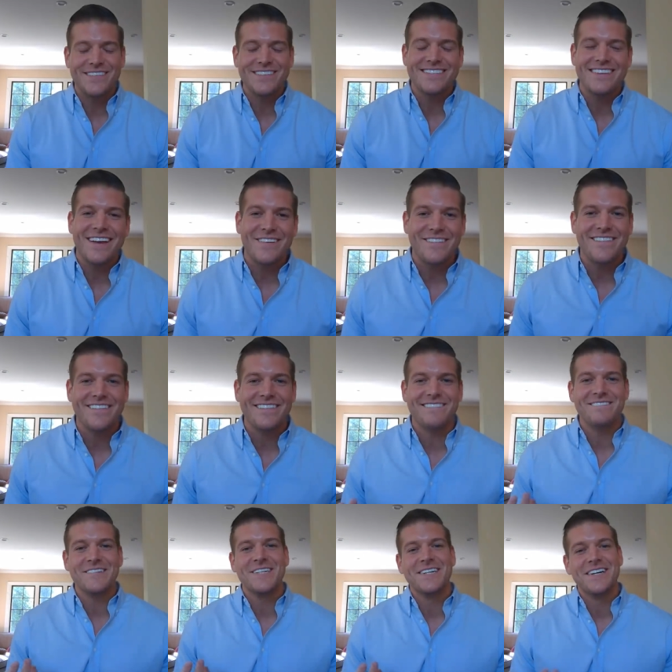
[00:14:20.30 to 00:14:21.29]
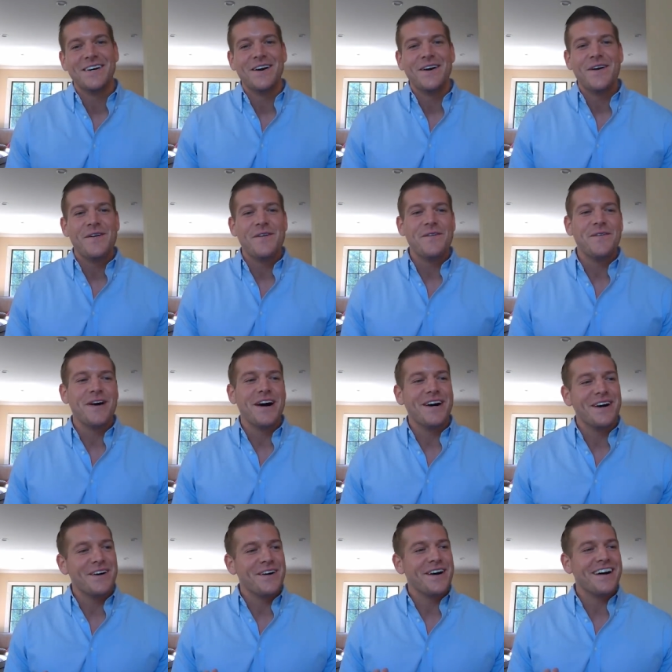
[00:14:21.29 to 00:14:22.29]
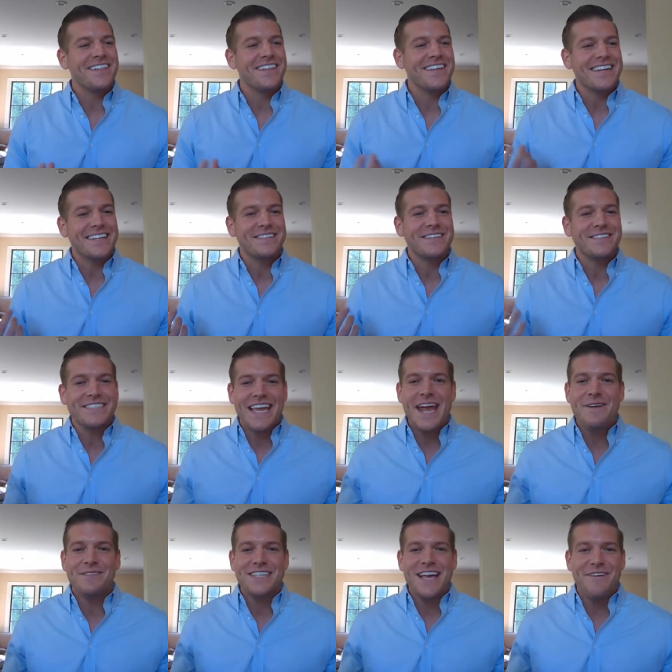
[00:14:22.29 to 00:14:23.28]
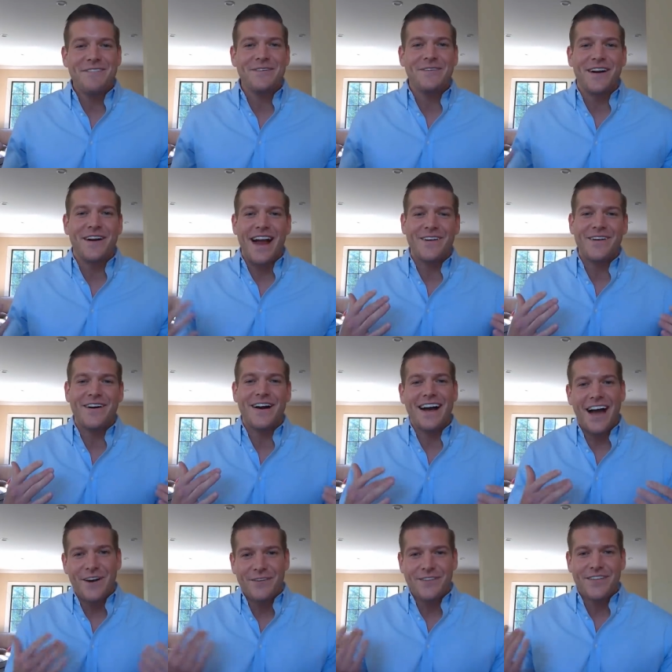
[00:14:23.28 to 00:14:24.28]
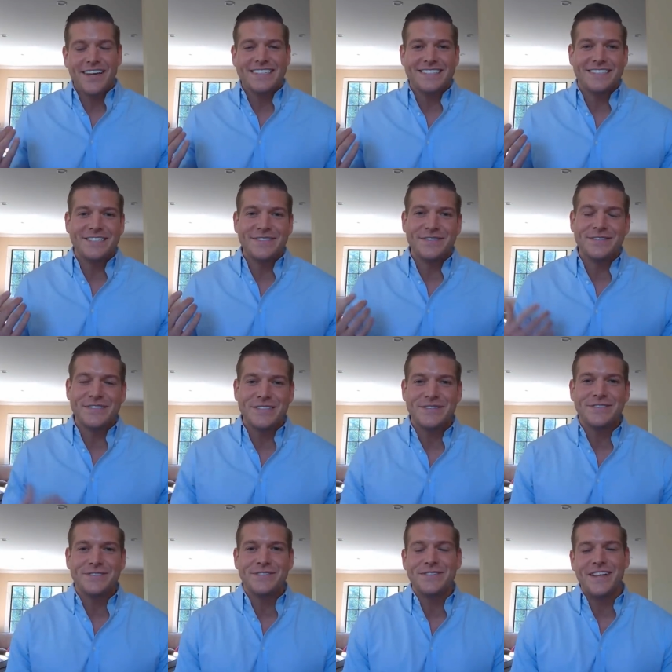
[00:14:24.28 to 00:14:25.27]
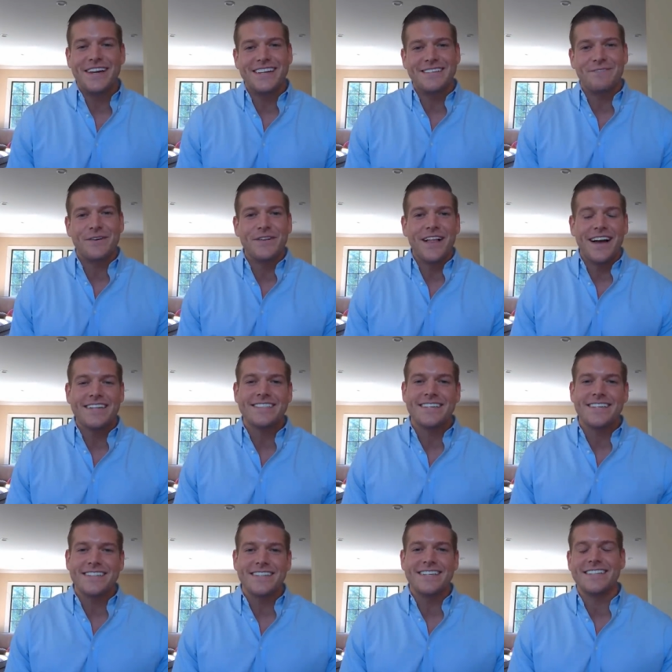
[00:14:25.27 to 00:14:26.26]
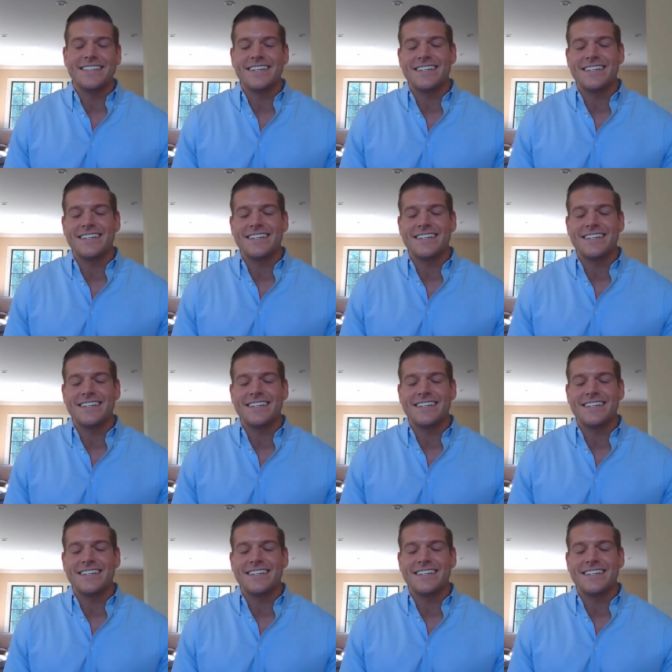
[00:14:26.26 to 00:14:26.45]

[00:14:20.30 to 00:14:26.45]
I was like, well, like there's cameras everywhere. How how like do you do you like realize that it's